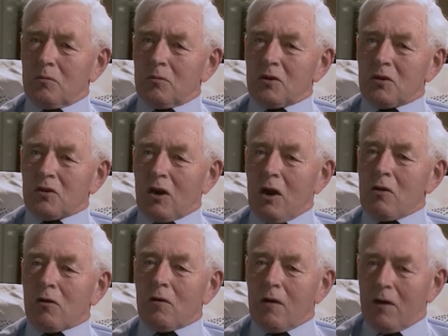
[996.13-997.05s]

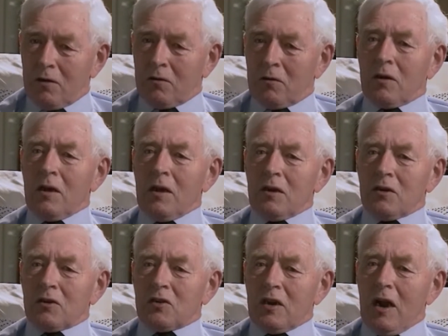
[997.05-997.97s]
scout around,
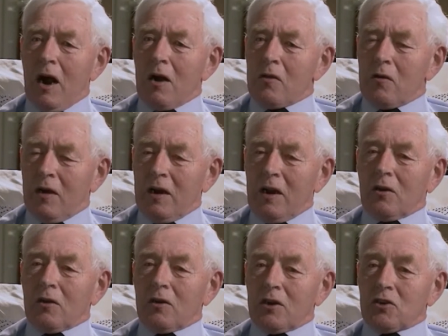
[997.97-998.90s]
to see are there any
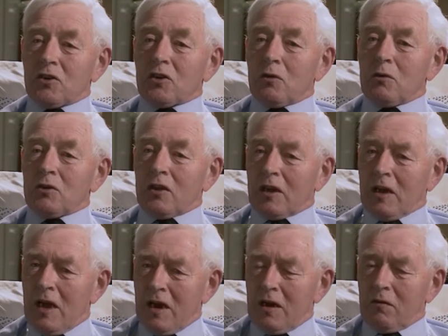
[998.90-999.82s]
conditions in which the
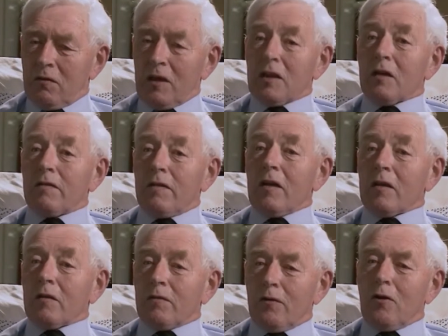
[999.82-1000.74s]
kind of thing that
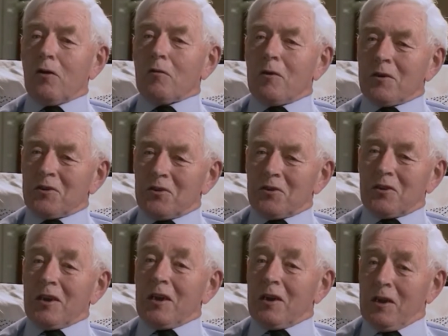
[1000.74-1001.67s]
Father Fall wants to
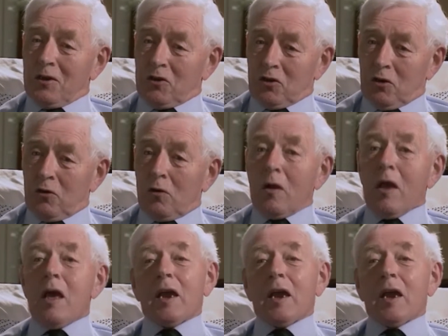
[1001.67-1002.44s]
see in his school